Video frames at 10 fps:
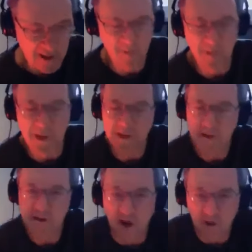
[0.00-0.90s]
but
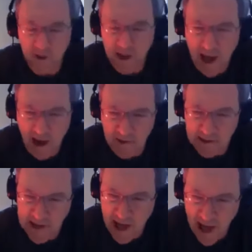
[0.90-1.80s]
don't we have a
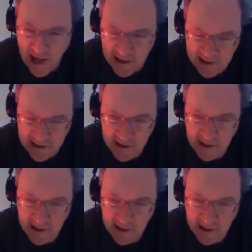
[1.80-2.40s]
test